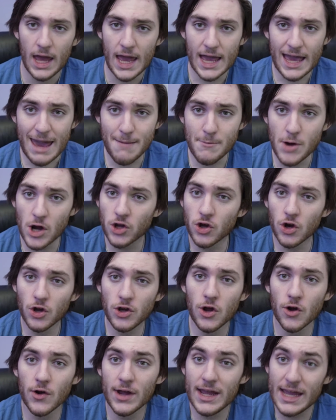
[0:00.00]
It came on
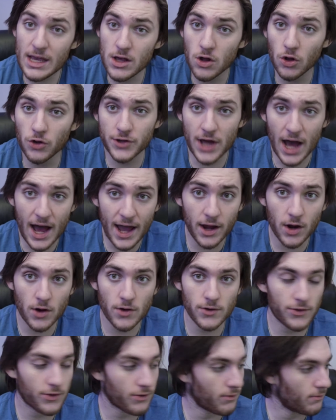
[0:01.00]
Goodyear Eagle
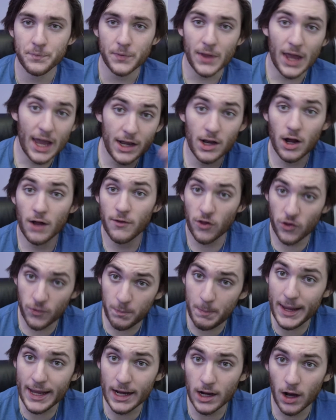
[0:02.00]
tires. And on the
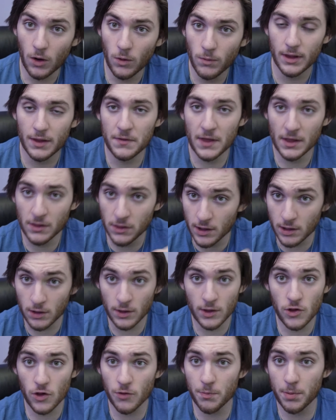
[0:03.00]
Speedo, they
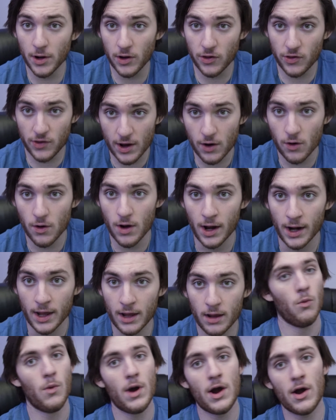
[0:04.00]
literally just put a sticker on it
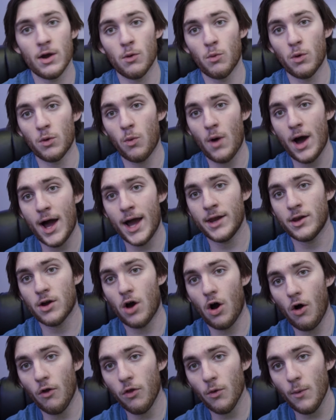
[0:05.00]
where it would wind all the